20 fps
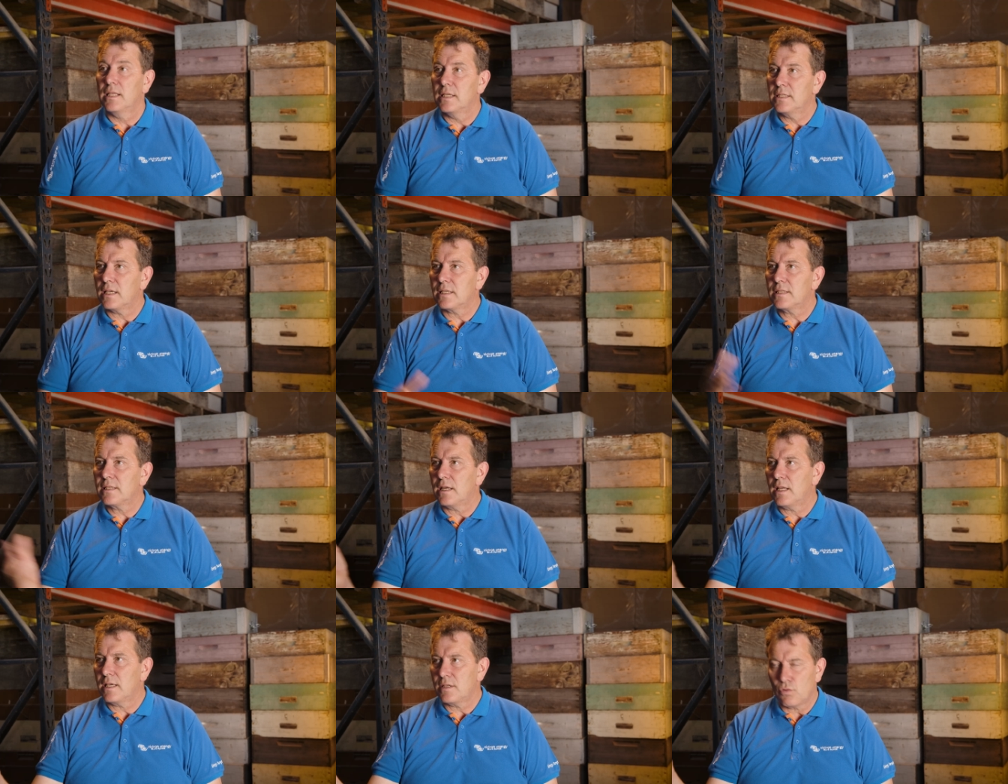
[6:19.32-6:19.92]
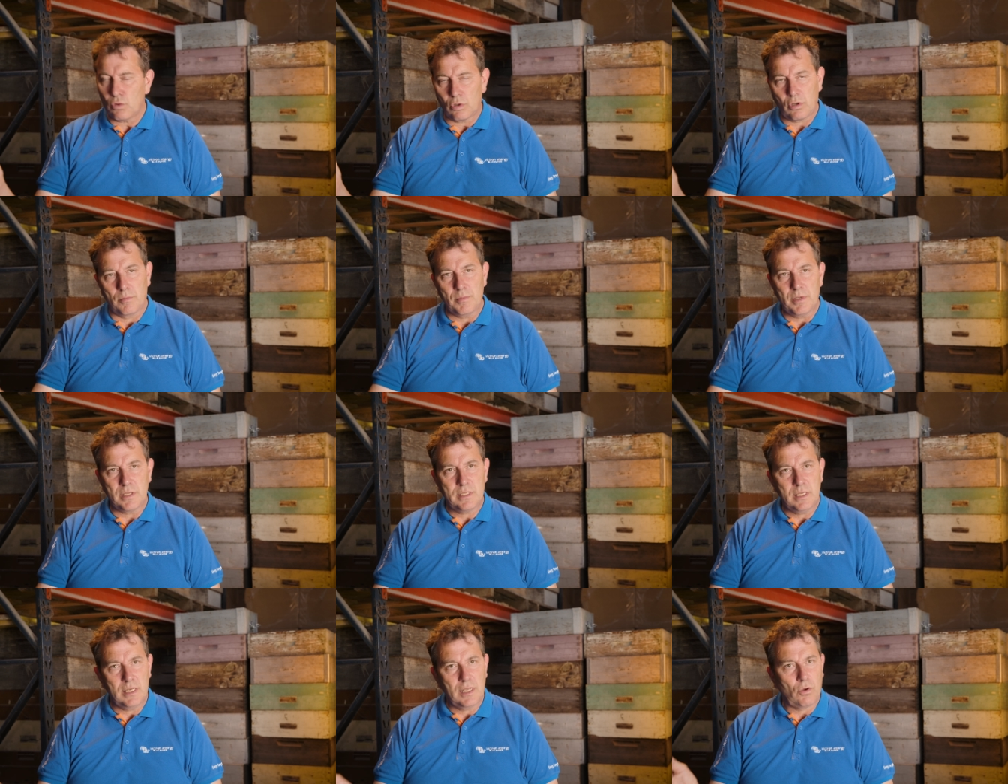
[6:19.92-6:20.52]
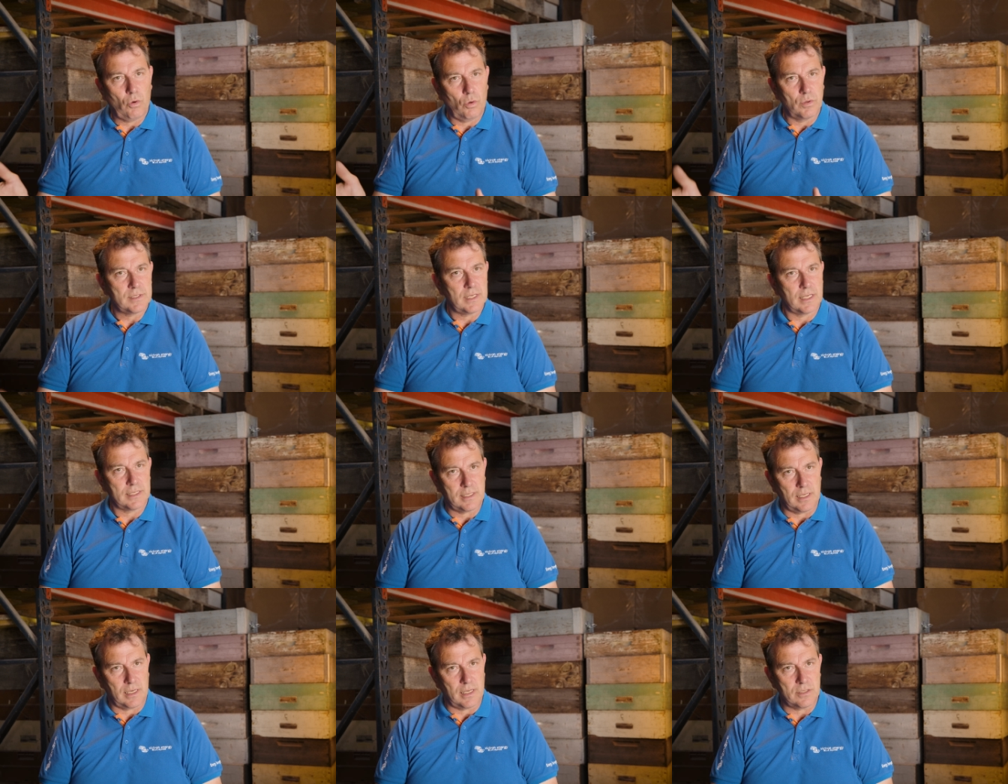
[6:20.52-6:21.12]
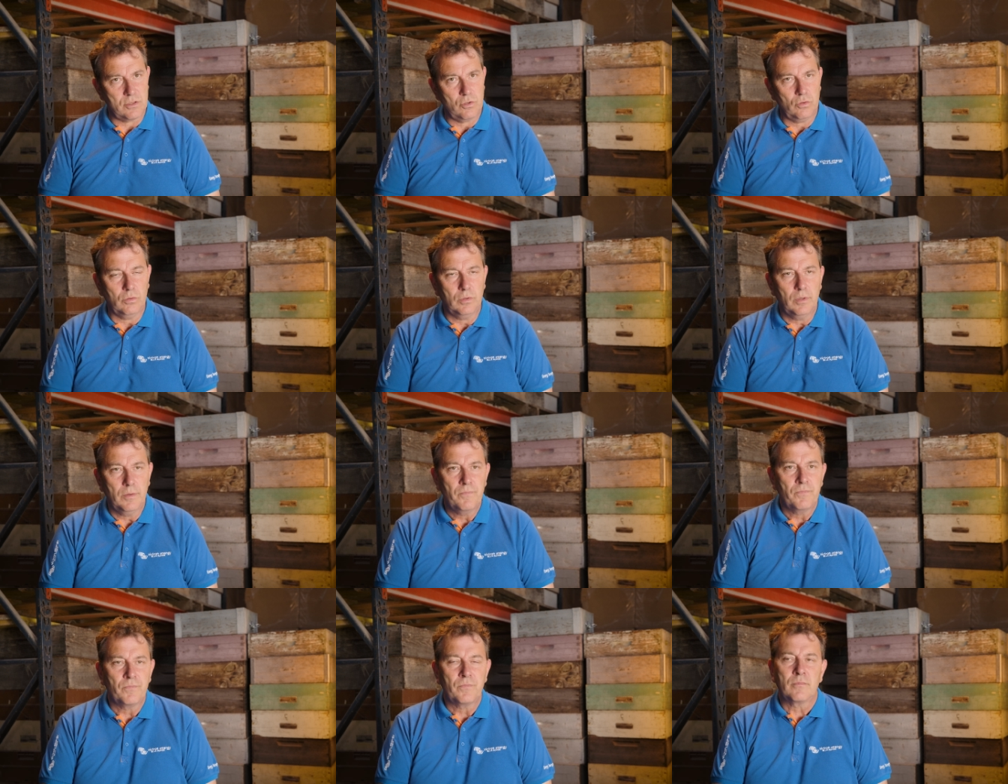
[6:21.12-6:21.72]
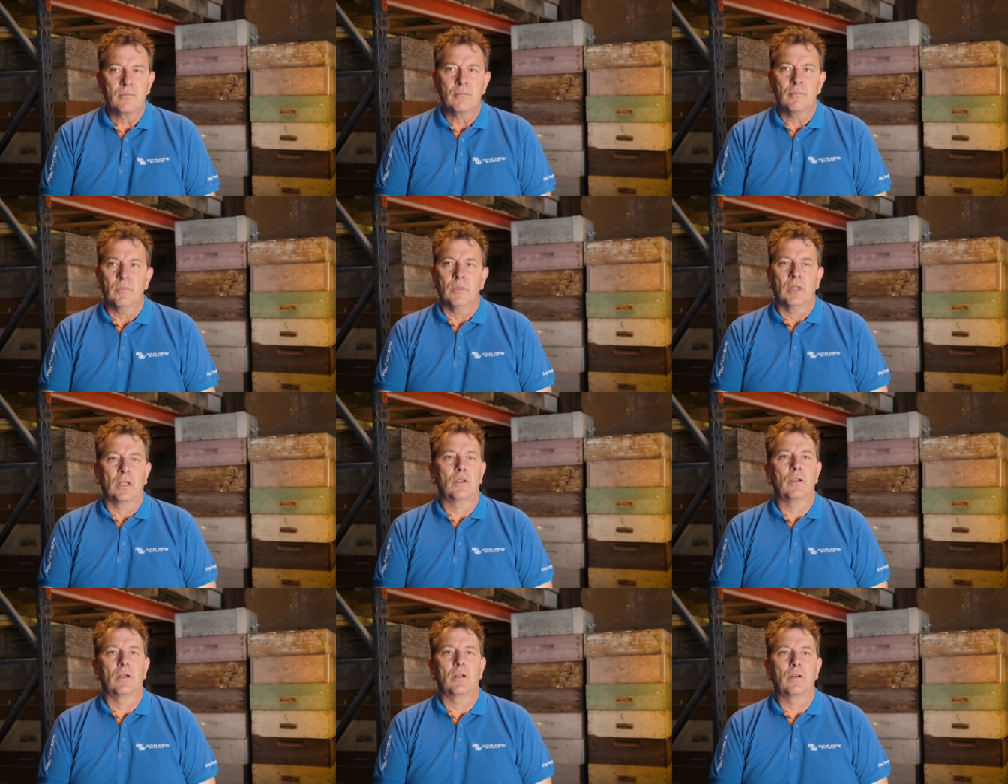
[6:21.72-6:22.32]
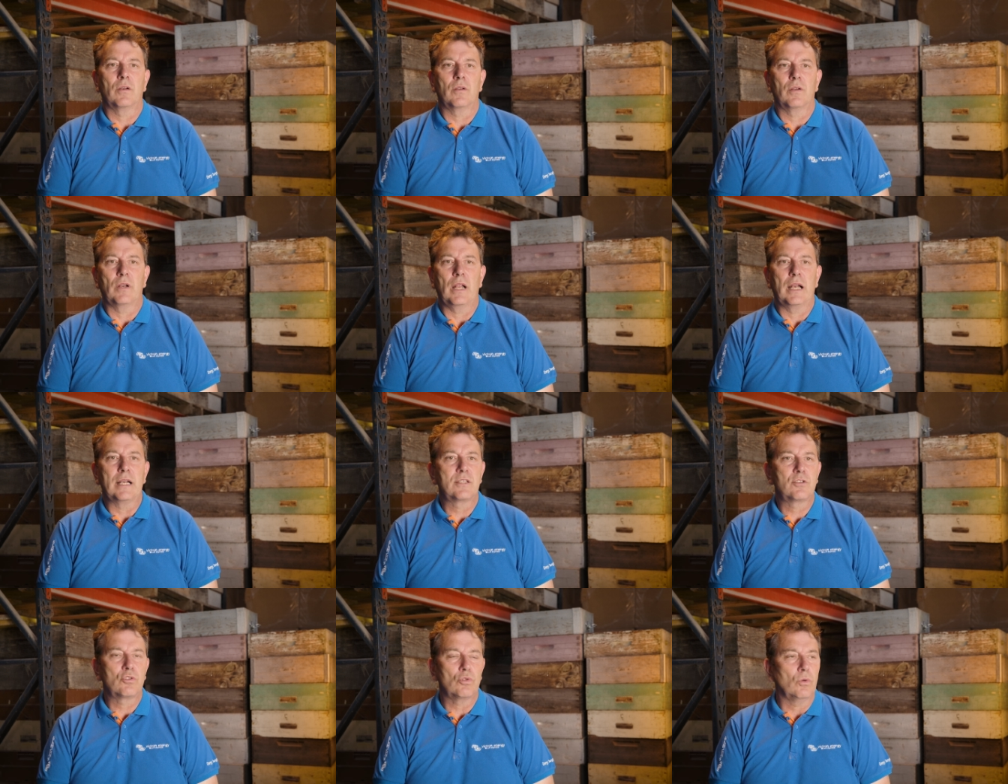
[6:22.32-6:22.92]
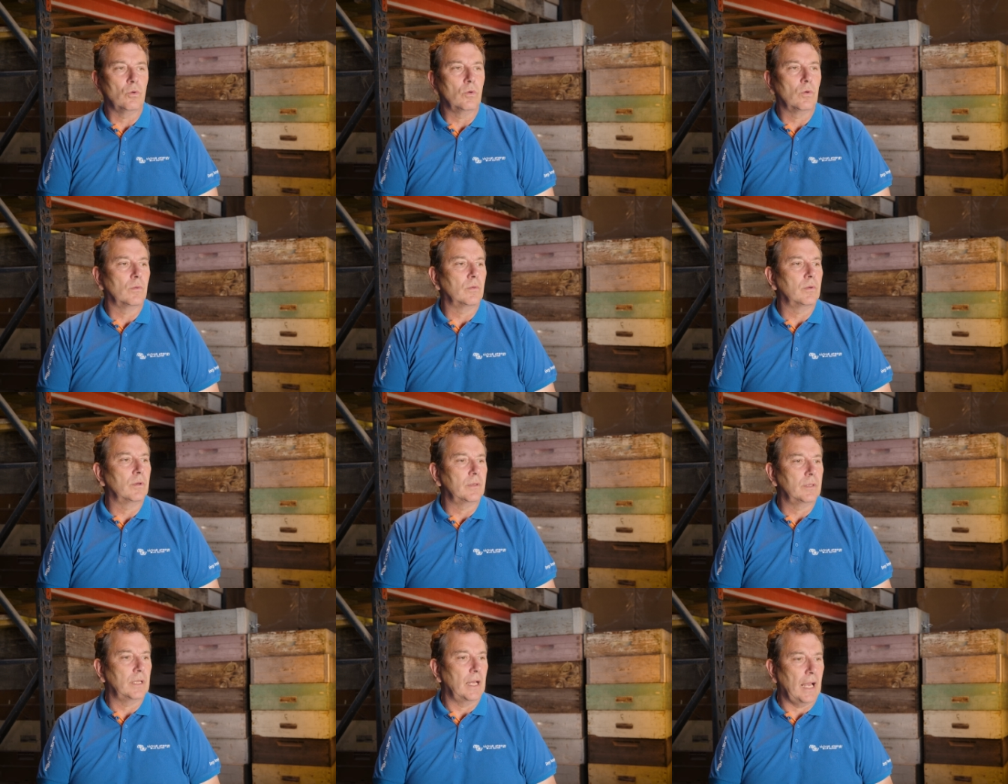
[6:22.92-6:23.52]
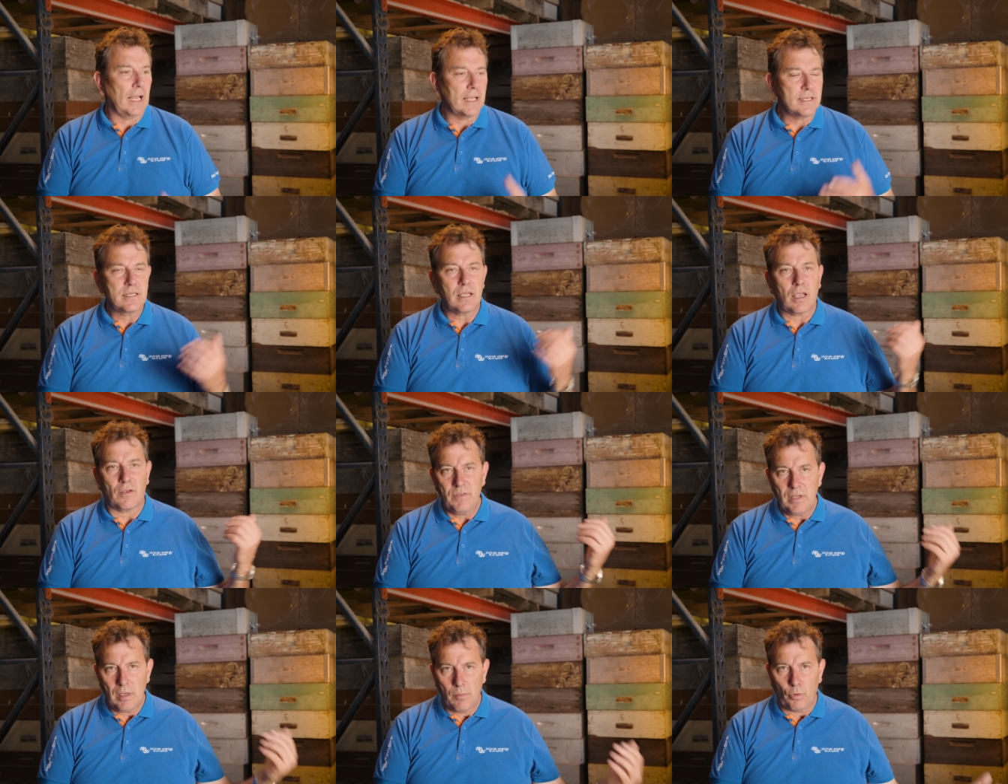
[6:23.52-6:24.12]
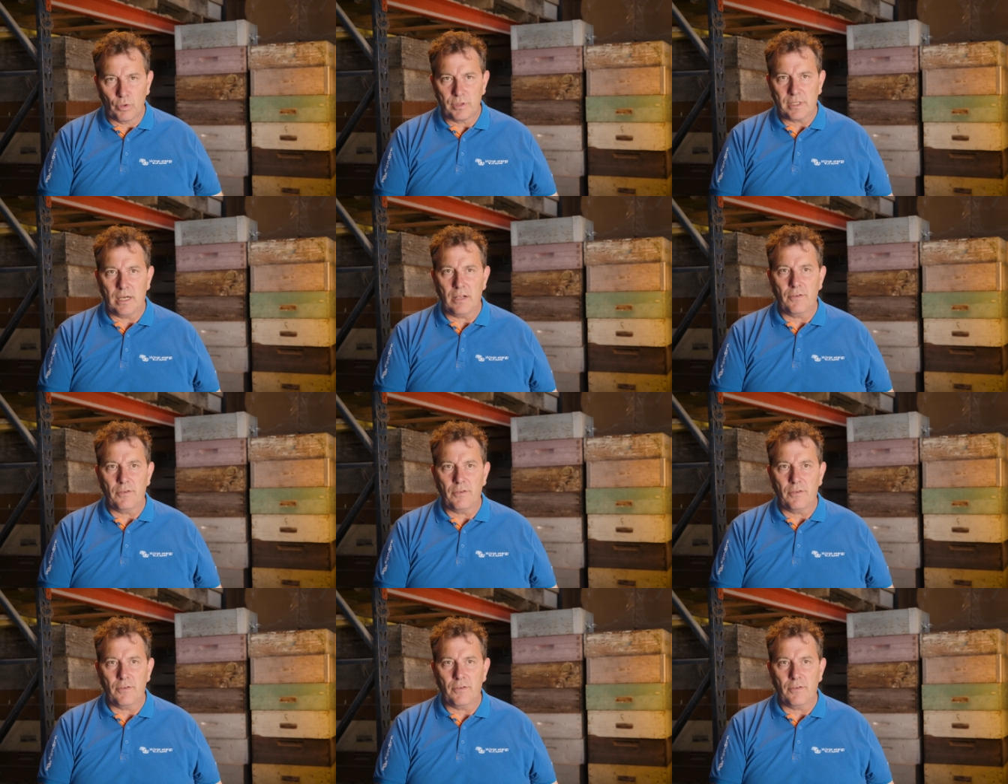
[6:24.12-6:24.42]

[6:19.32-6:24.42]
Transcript: can be monitored remotely. Facilities, like here, large installations,